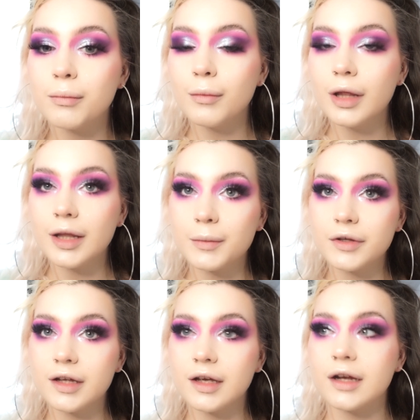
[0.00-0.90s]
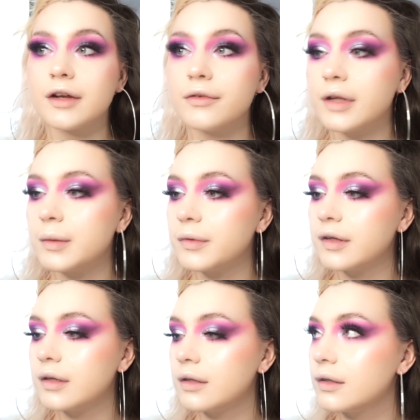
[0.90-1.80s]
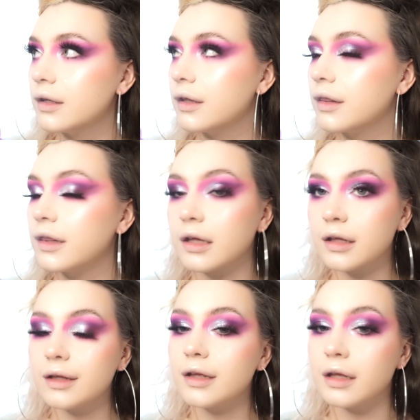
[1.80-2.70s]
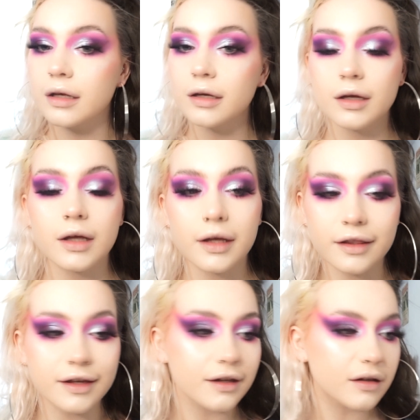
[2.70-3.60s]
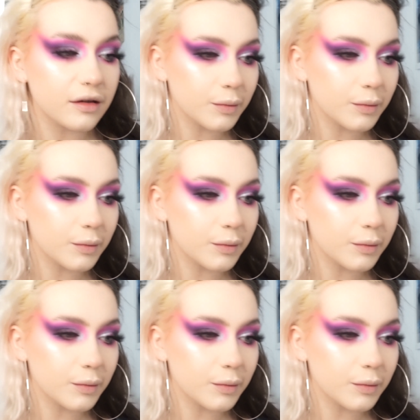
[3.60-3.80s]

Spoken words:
lipstick, and I know that was the thing like in the 80s,